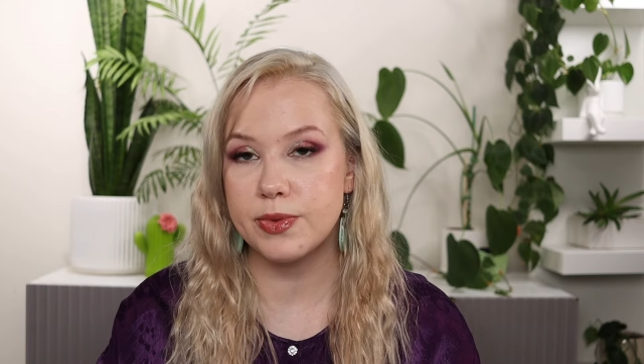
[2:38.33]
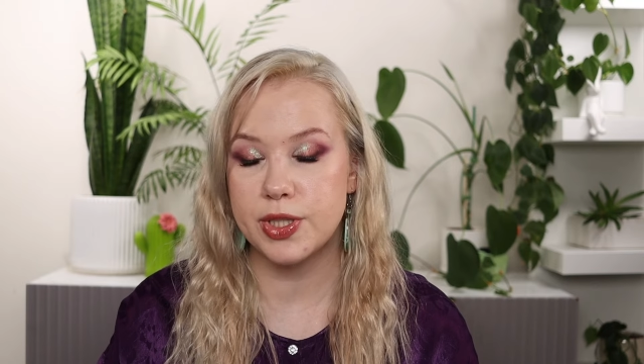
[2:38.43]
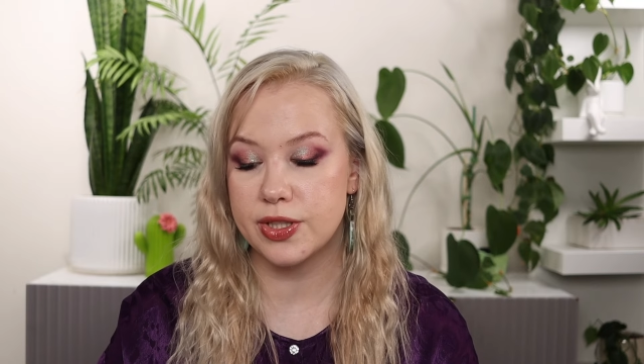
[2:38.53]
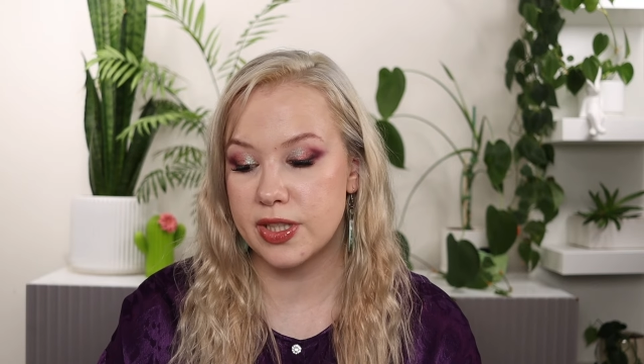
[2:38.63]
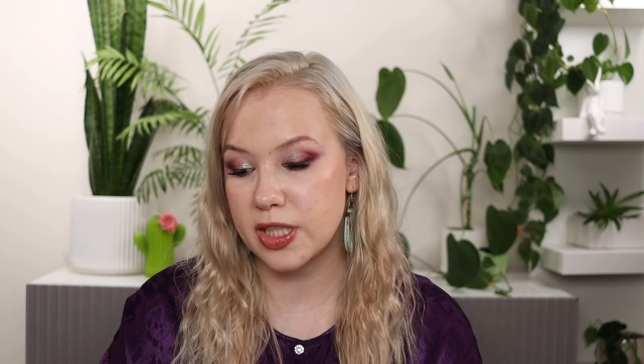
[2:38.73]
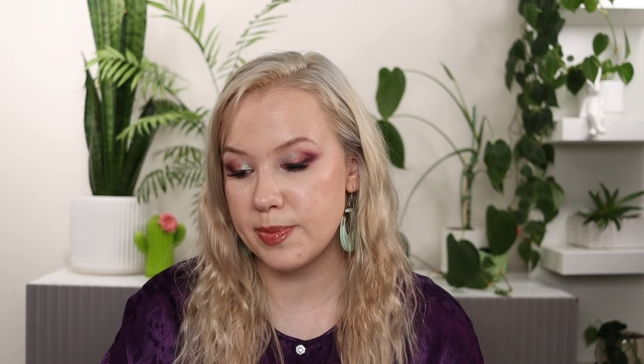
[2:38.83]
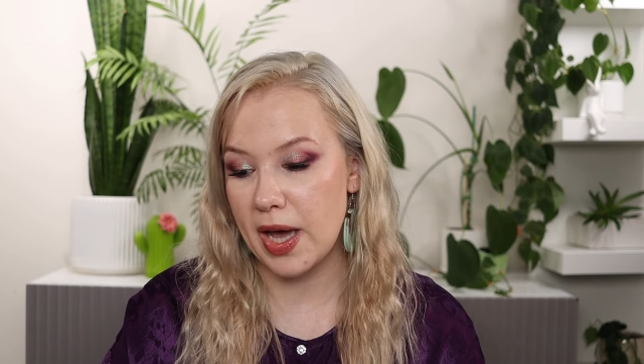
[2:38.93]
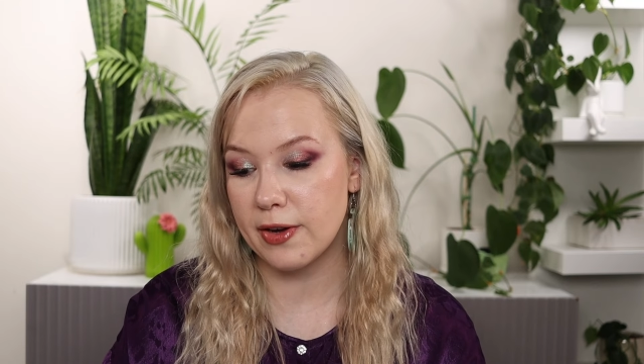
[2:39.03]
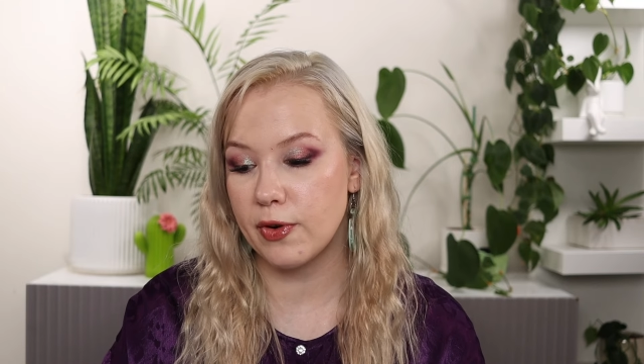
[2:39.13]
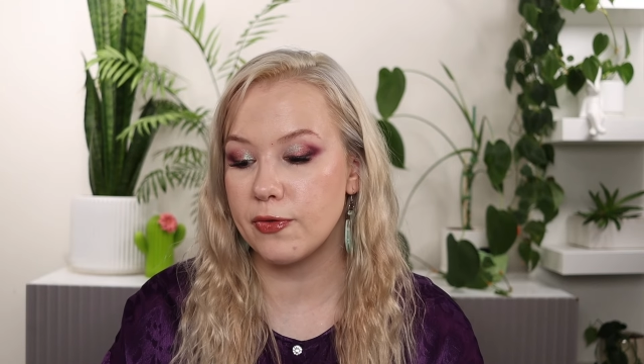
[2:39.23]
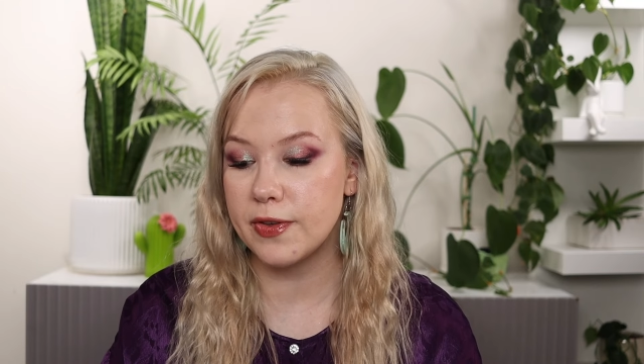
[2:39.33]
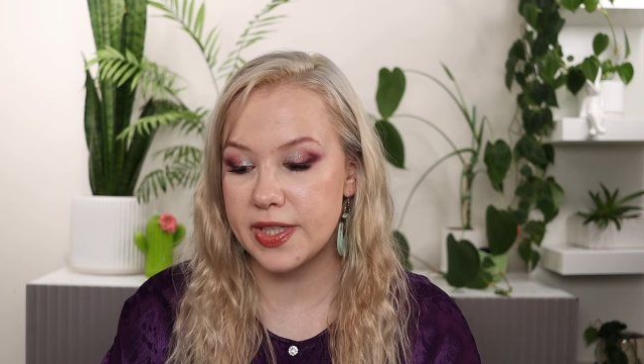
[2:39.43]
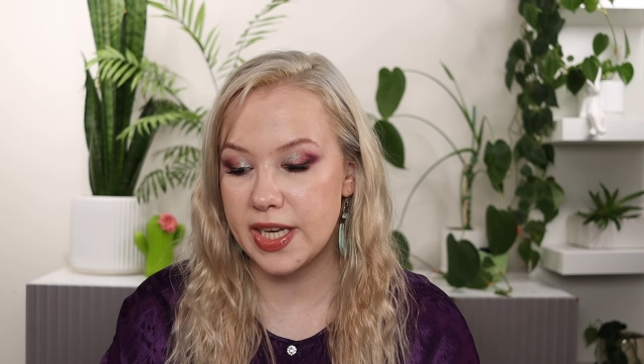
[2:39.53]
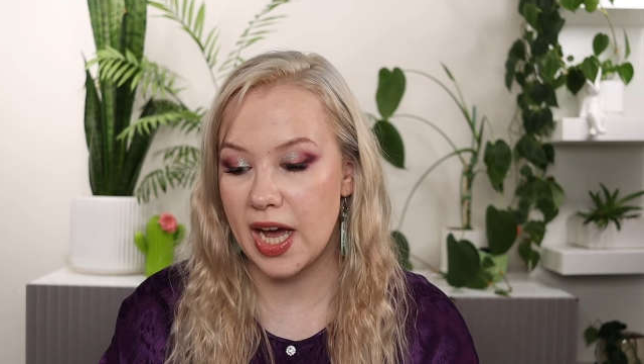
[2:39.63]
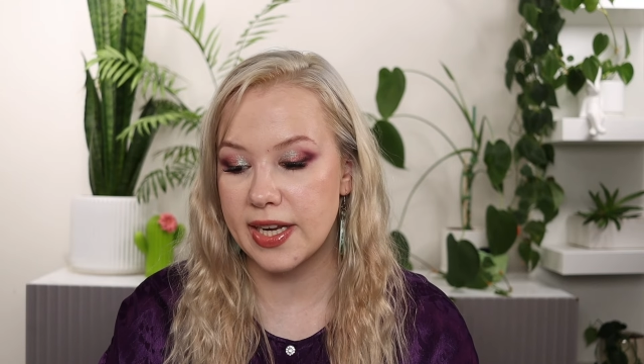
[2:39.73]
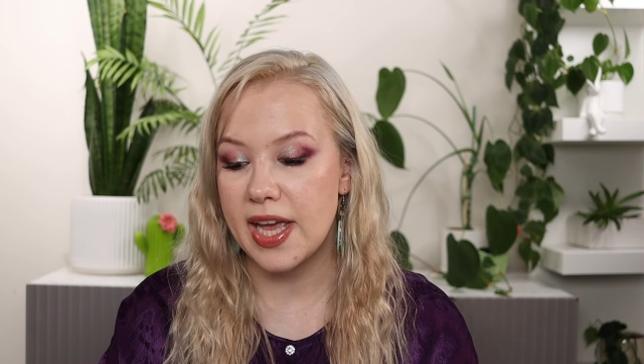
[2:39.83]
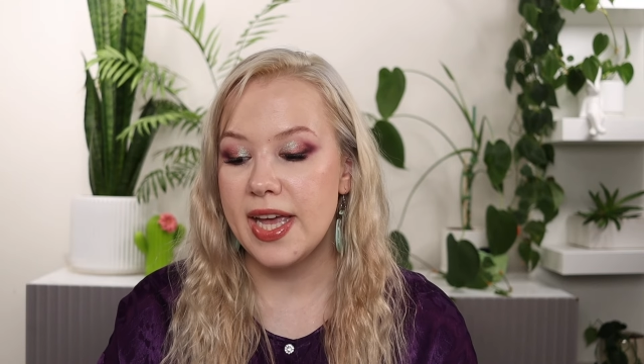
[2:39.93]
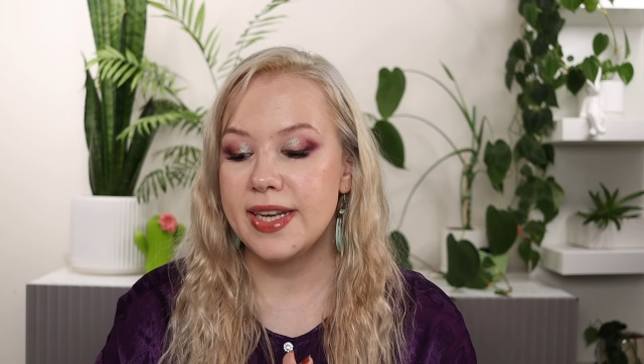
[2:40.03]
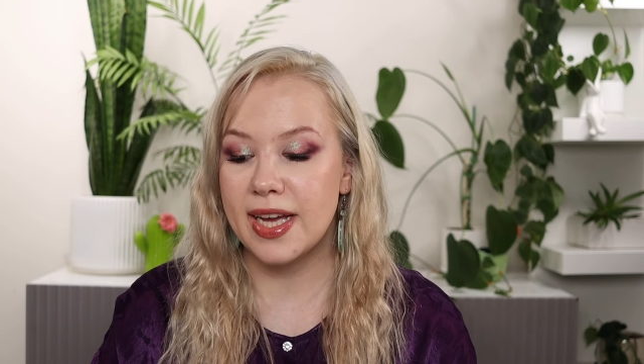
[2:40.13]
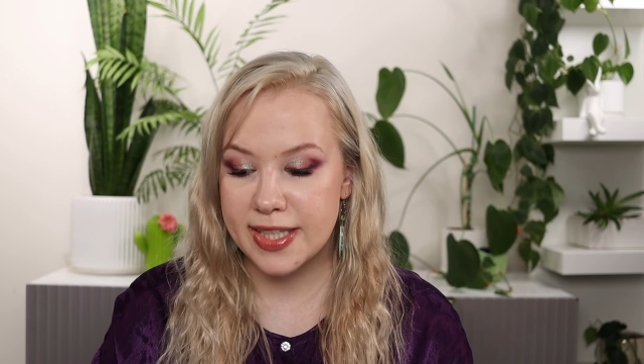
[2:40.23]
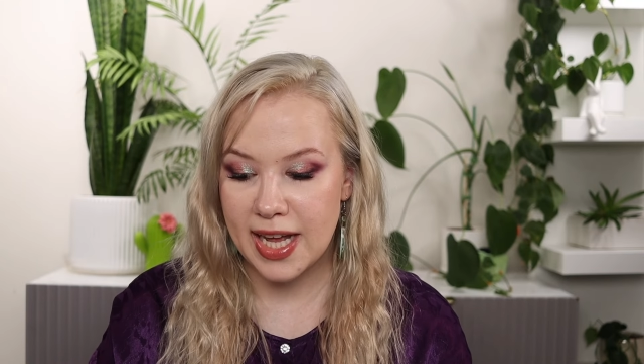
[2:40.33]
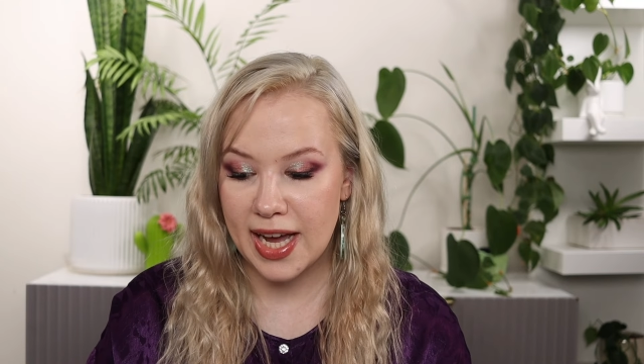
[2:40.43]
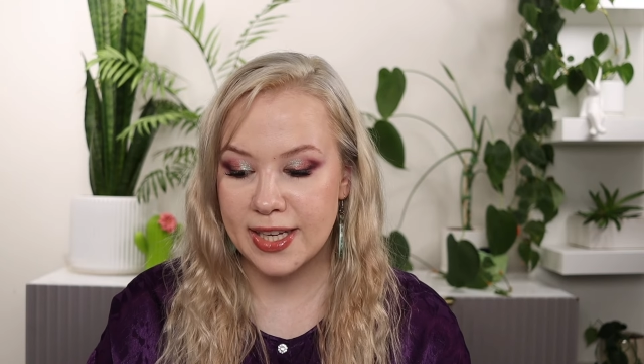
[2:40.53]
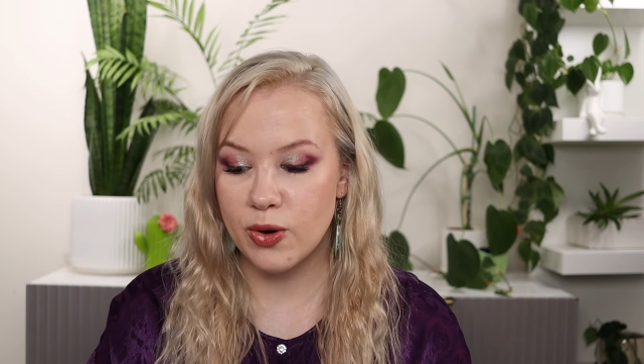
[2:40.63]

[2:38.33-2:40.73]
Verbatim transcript: which is 6-pack for $59.99,